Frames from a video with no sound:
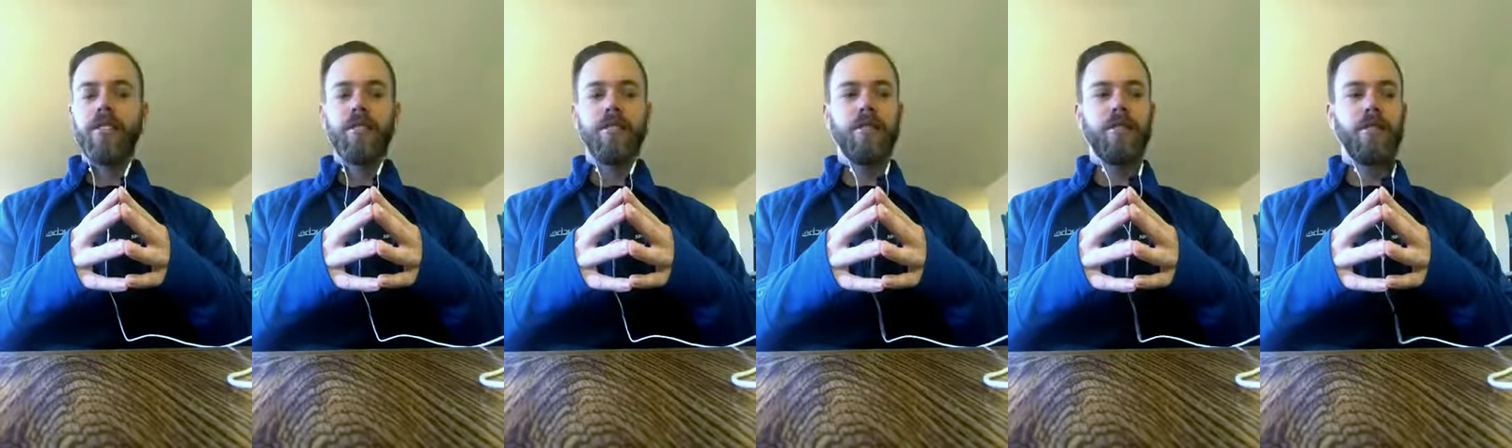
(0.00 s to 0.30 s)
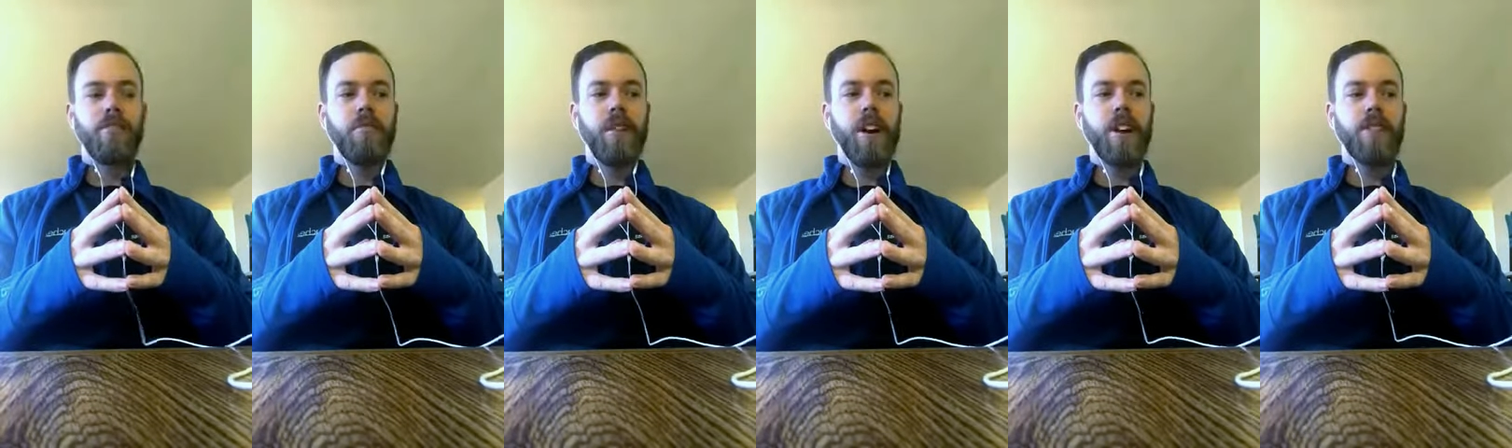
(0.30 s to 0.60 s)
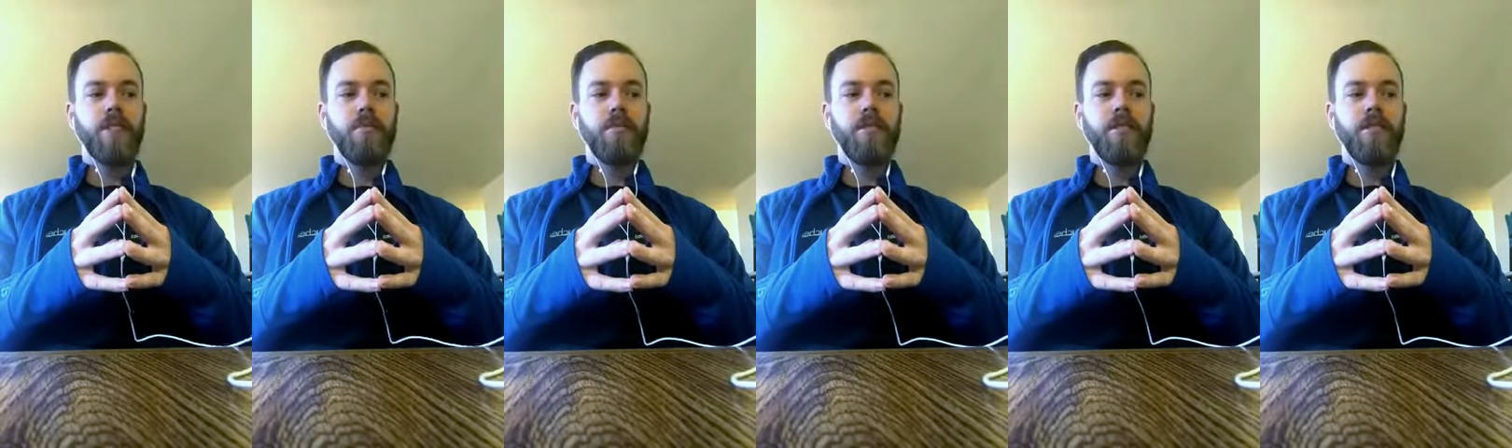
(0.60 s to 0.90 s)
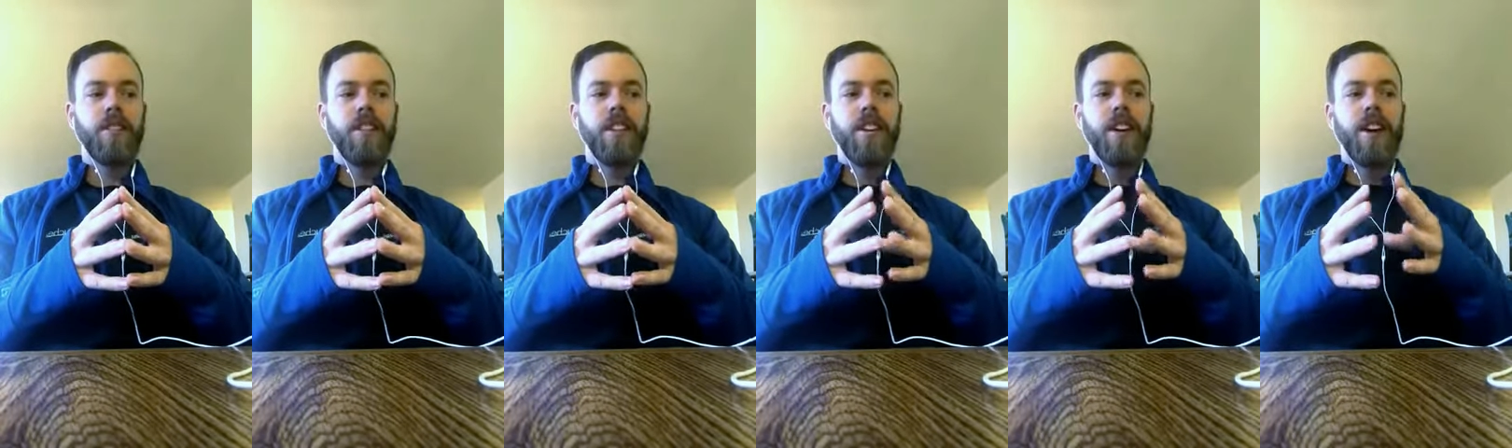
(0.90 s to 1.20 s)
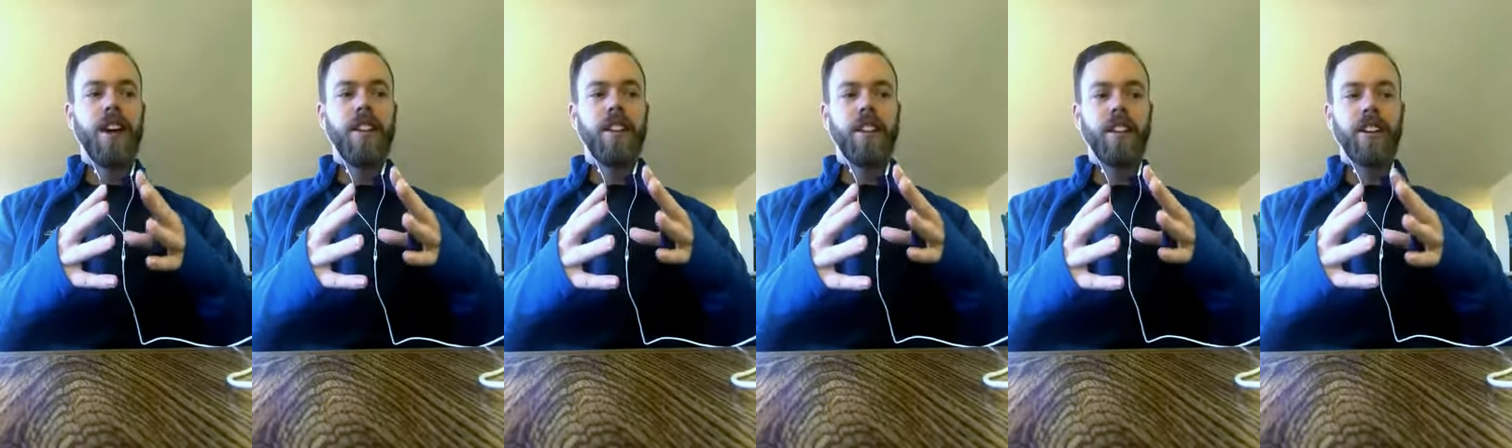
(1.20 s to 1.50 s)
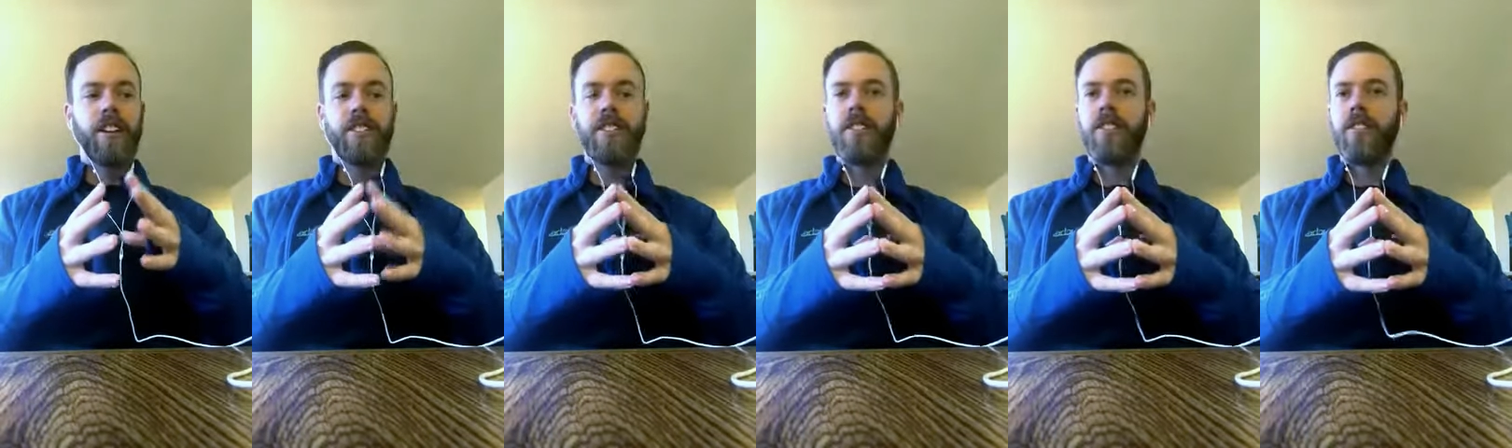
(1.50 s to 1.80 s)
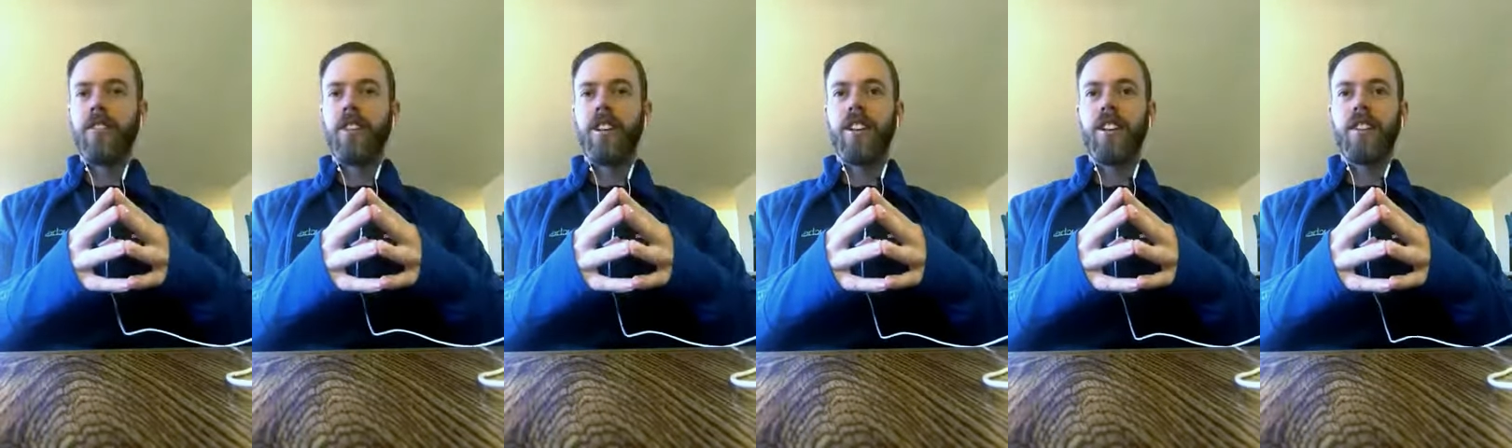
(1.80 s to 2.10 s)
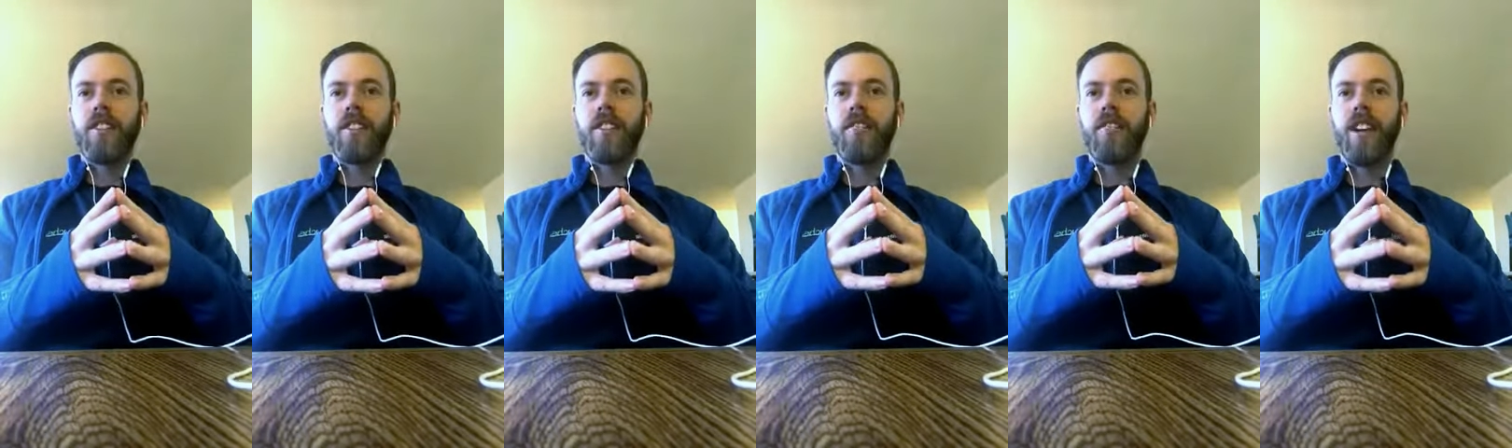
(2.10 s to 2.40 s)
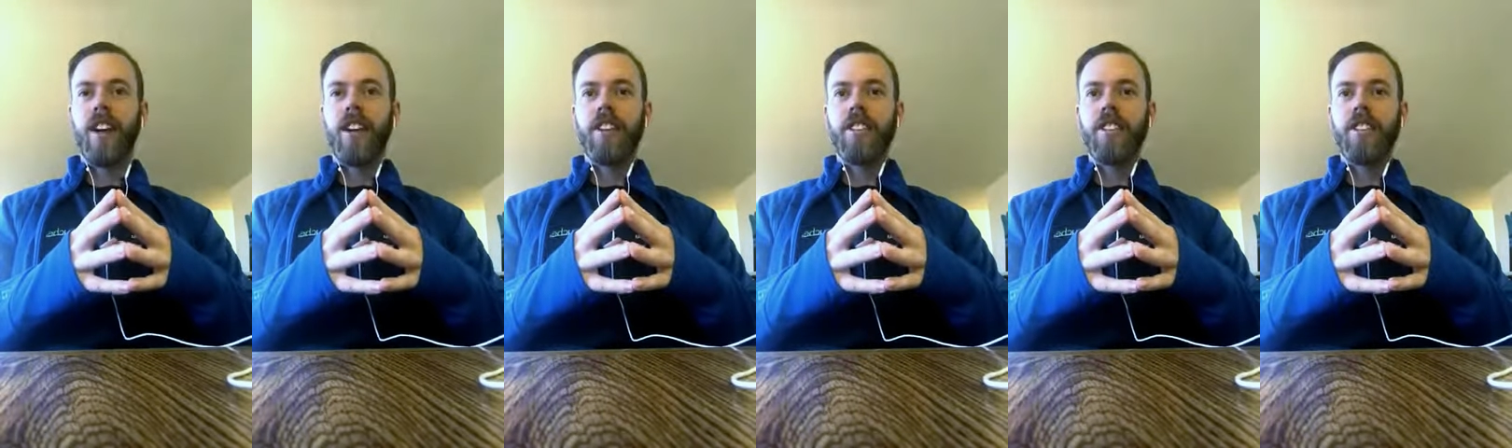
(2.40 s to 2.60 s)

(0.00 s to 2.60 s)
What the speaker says: soon as possible, and then consider the addition of an ACE